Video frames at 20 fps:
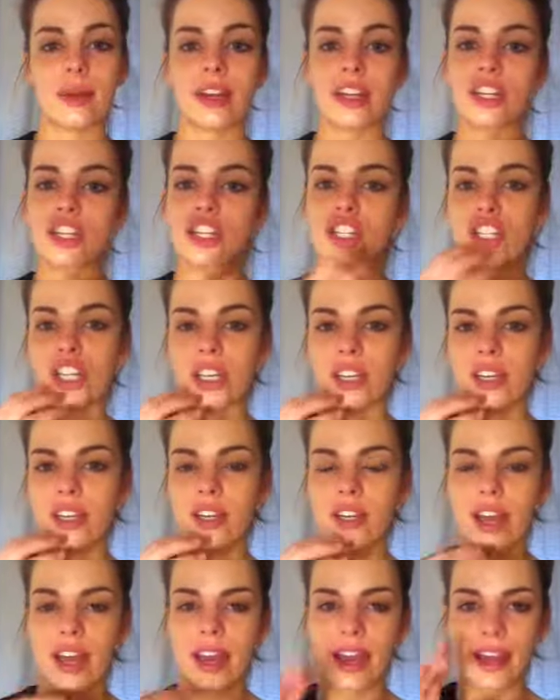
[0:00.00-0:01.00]
my
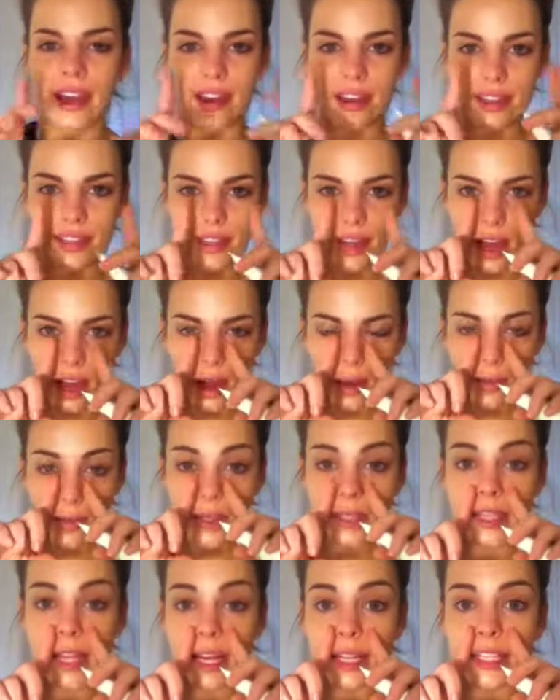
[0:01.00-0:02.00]
chin and
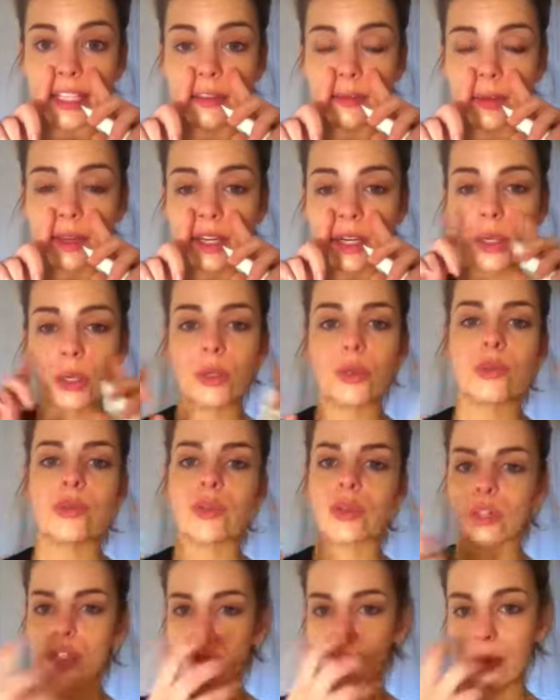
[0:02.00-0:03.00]
the sides of my nose.
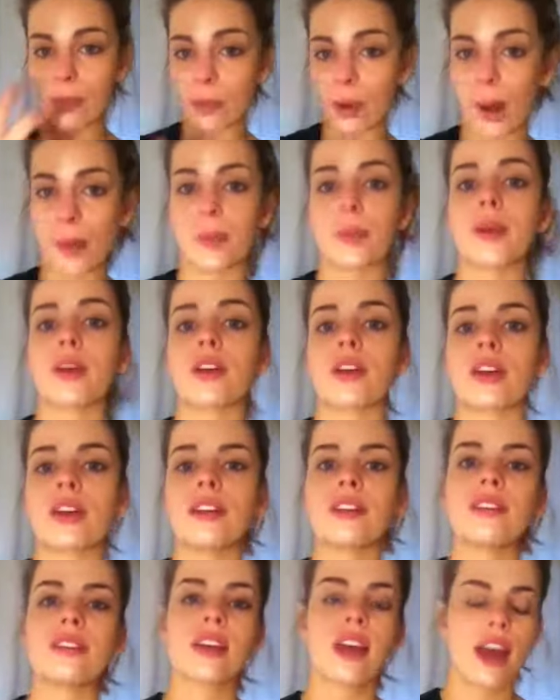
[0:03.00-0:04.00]
Those are my problem
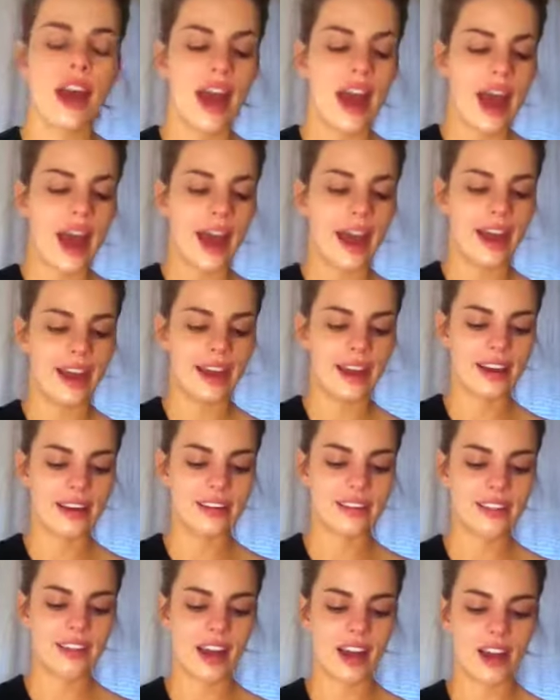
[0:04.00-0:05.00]
areas.
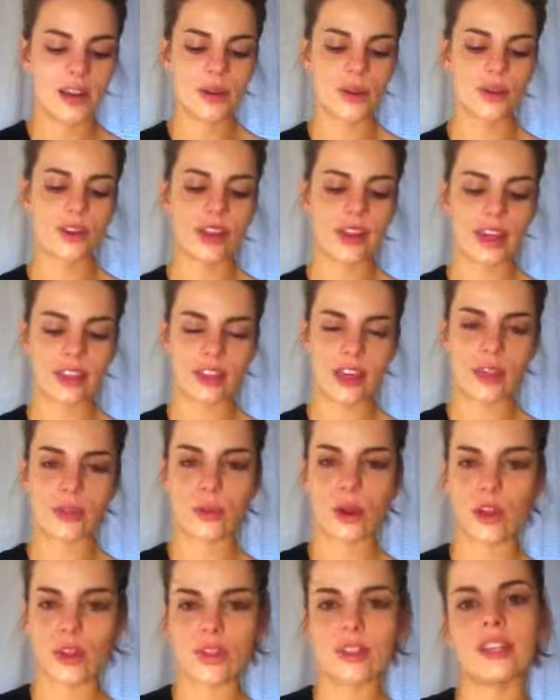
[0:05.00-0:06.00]
And I don't like that
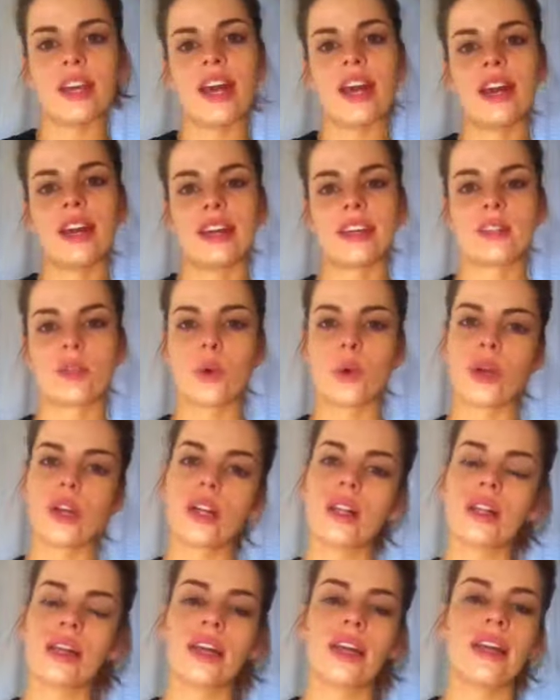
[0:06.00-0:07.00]
throughout the day it gets
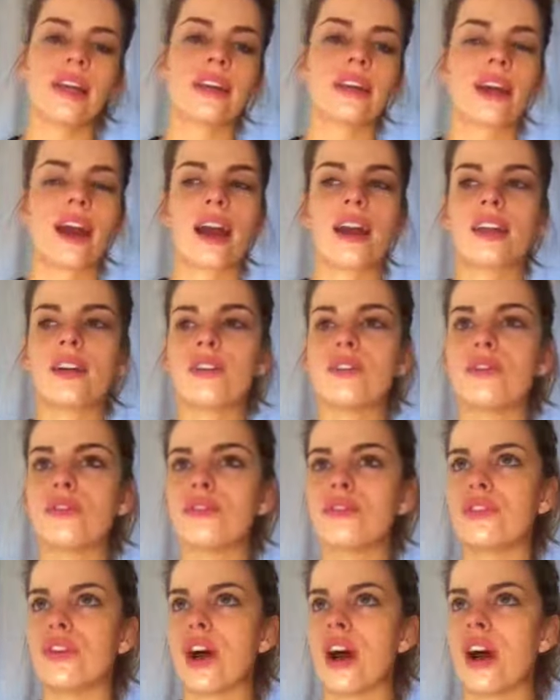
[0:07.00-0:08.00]
oily and kind
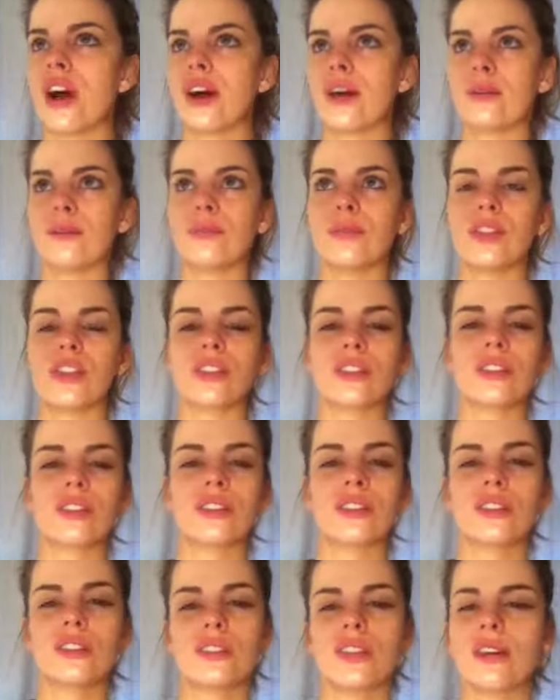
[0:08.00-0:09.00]
of
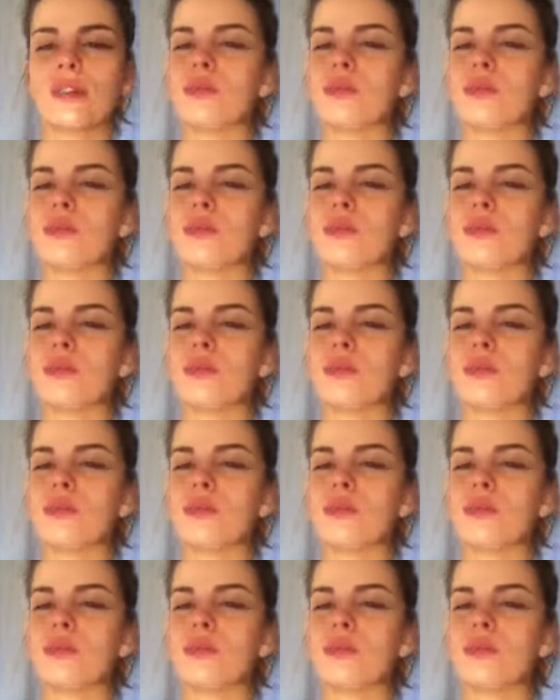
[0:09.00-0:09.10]
looks